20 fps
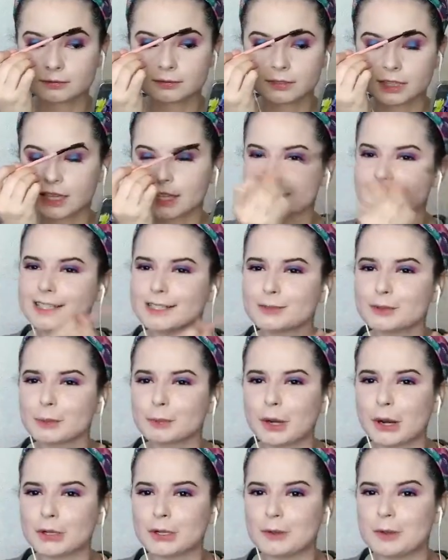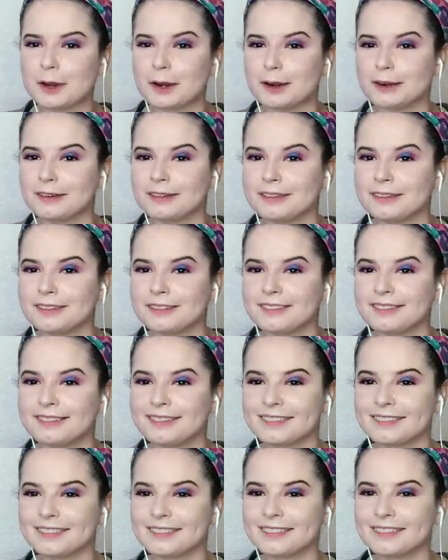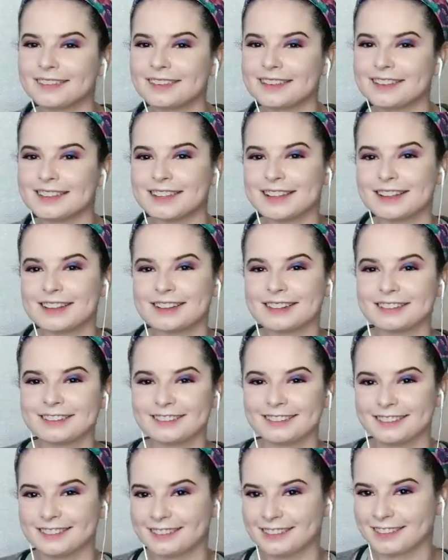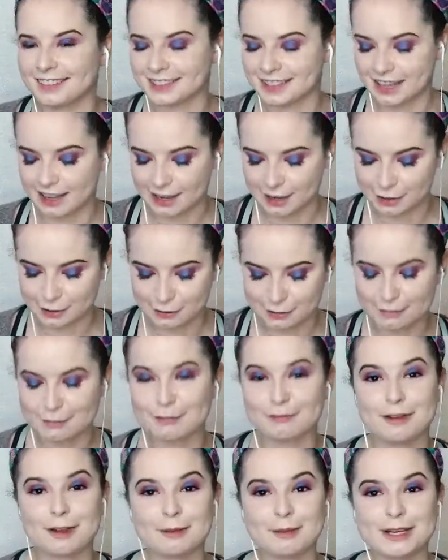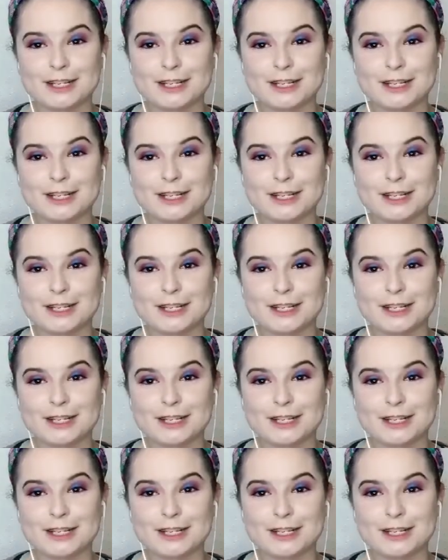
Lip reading: Unless that's what brought you here. Is that how you even found my